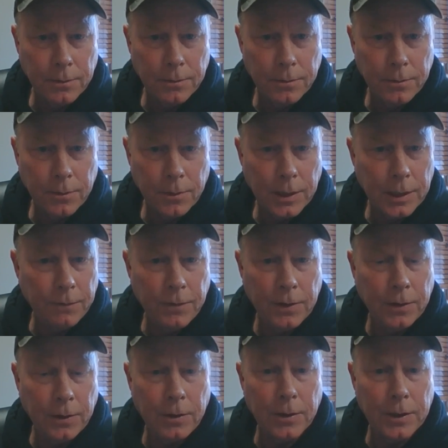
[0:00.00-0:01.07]
or even
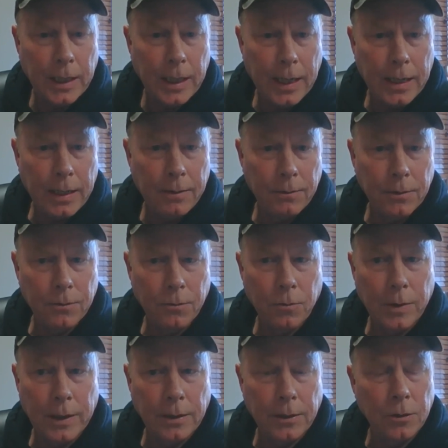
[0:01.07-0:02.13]
look at
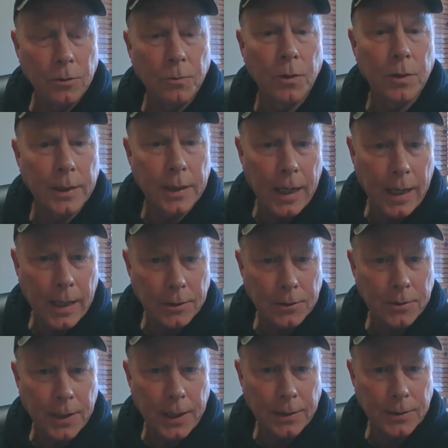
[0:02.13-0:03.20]
wanting to do more
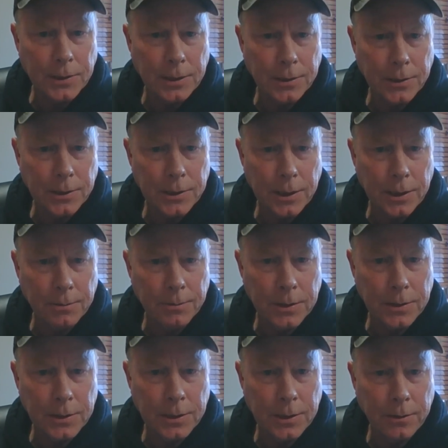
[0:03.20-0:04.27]
contracts in the state of
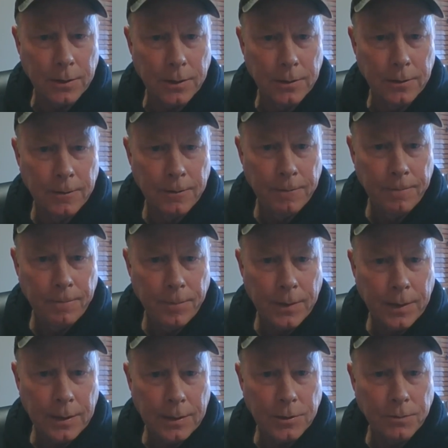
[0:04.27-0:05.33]
Minnesota.
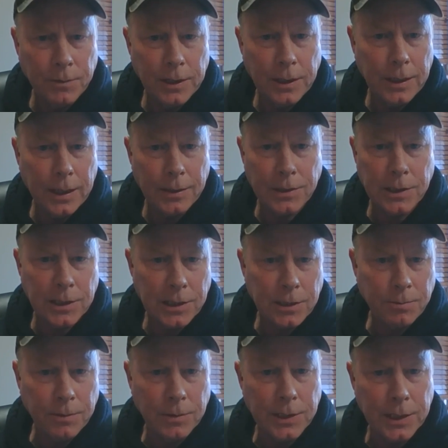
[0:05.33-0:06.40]
Because when you got a
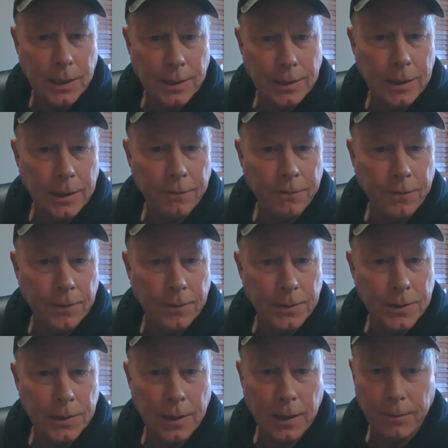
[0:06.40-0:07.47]
6%
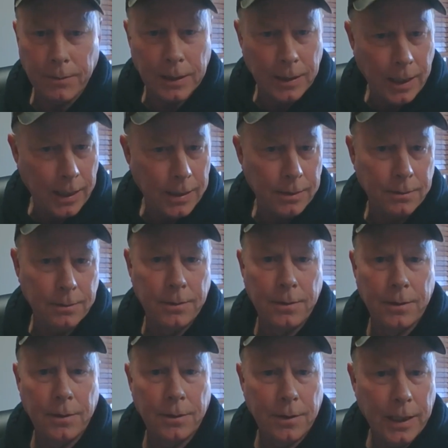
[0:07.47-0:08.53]
difference, I mean that
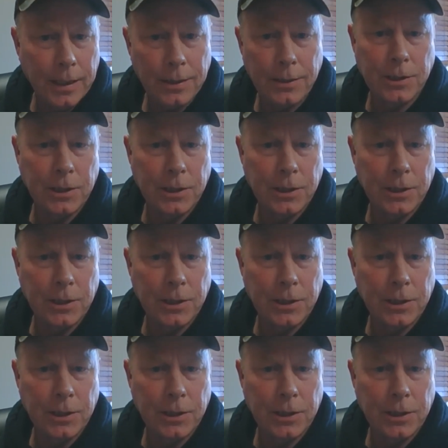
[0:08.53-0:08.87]
is